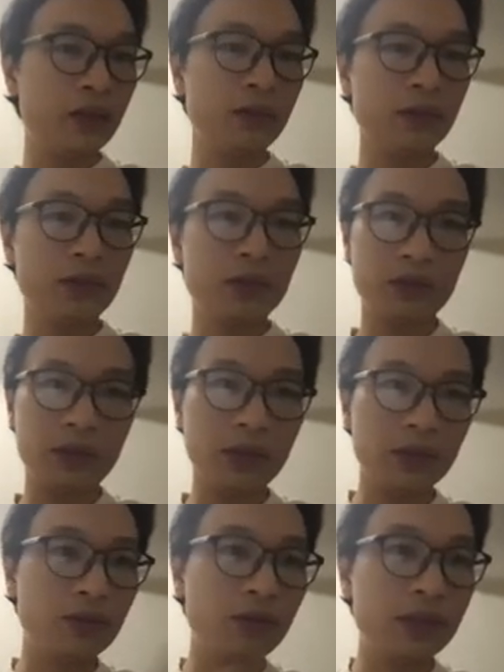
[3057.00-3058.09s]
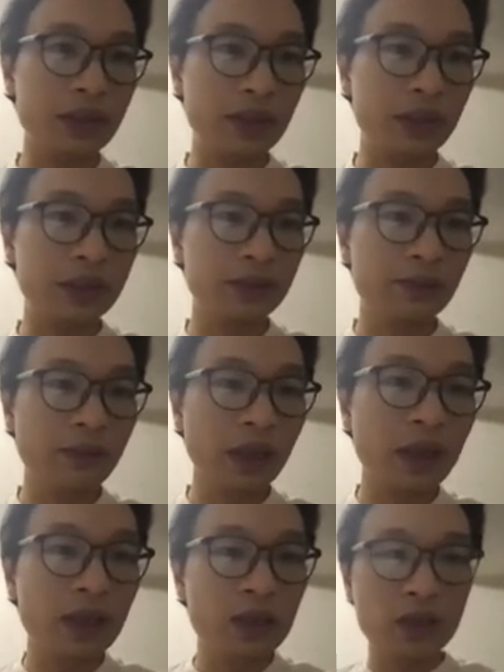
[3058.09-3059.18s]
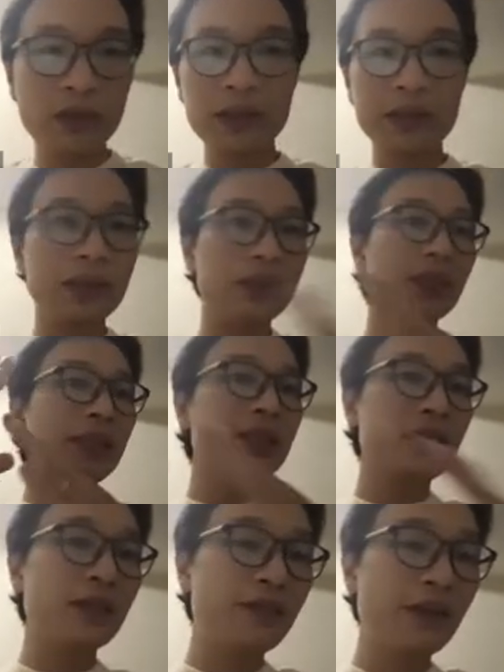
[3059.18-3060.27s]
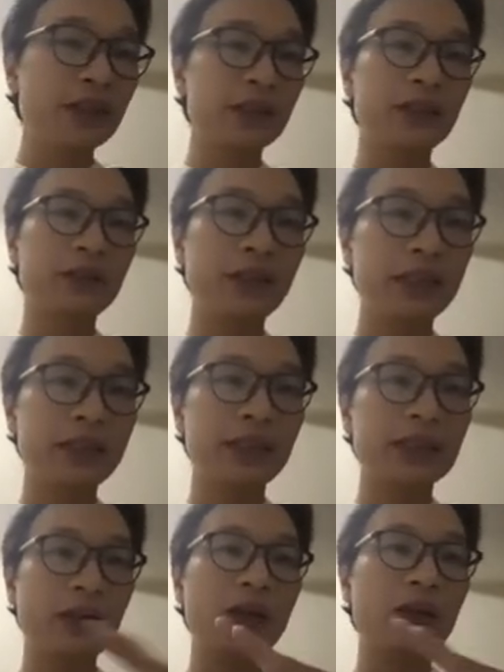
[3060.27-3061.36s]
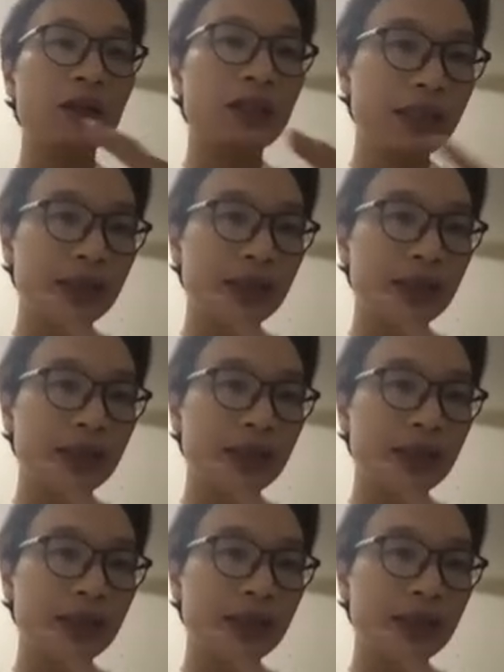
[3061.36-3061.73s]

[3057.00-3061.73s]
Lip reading: to, to discuss. So it's just a distance function, right? It takes how long it